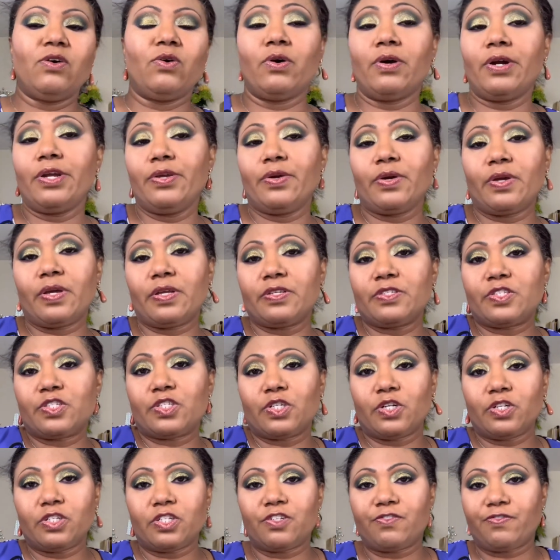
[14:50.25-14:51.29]
or you can
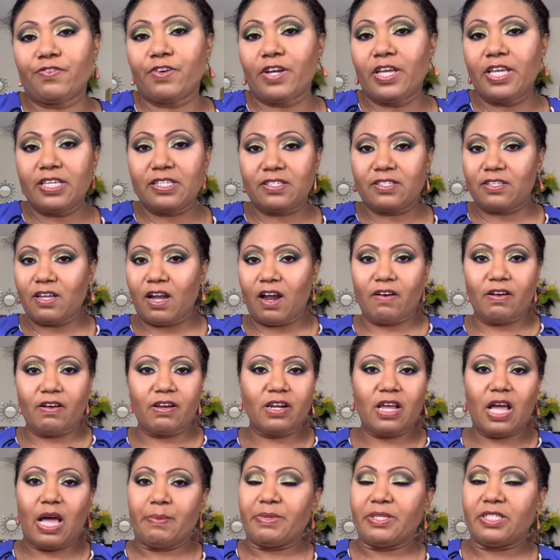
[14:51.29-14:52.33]
search for IKstar
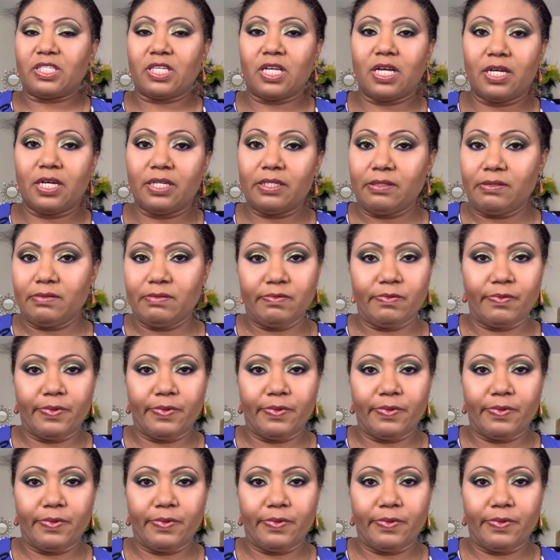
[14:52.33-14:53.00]
on Amazon.